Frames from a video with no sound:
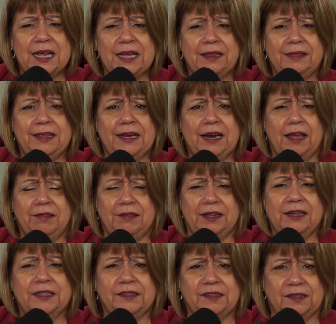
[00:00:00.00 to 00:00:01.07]
then I
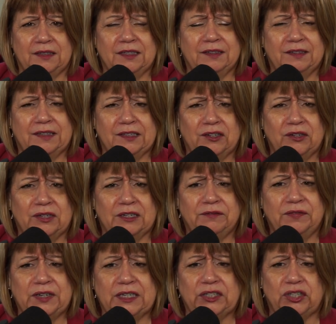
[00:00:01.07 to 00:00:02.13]
think it's considered a
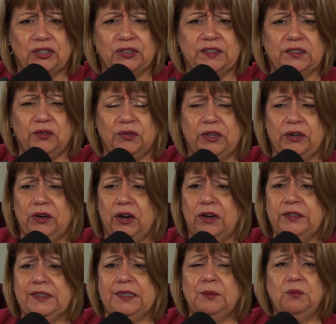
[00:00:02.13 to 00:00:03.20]
fixture. So there
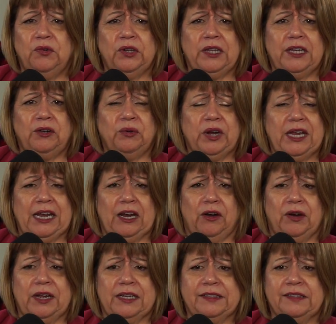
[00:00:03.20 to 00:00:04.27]
are some really gray
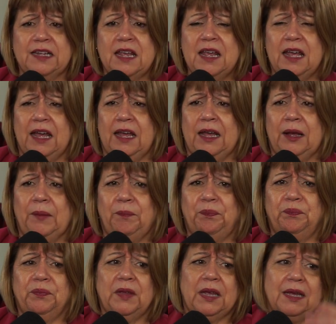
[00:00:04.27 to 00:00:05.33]
areas.
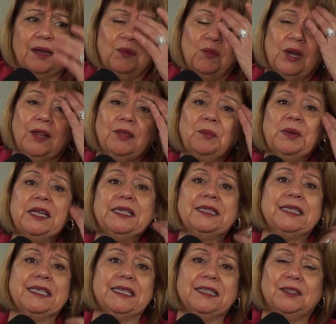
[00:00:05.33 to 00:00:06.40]
One of the
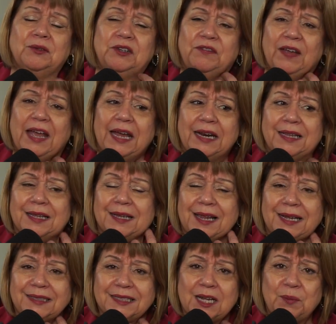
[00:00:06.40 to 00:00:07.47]
biggest things we've had in the
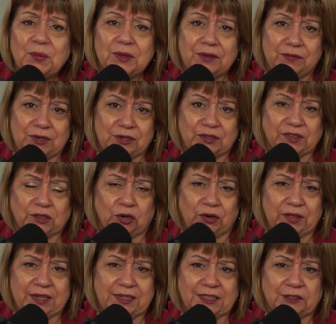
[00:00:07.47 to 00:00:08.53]
last couple of years are
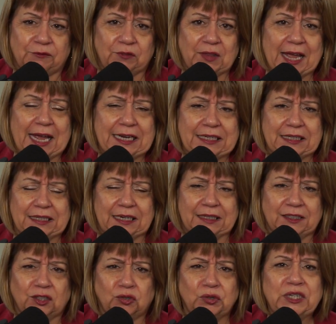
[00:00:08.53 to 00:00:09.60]
these flat
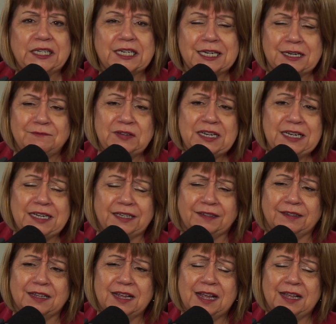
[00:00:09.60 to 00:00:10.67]
screen
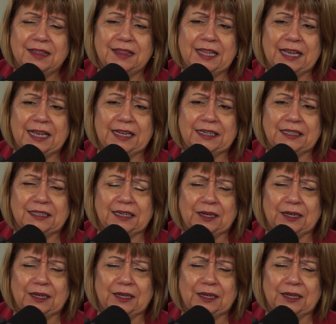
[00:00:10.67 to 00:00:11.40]
TVs that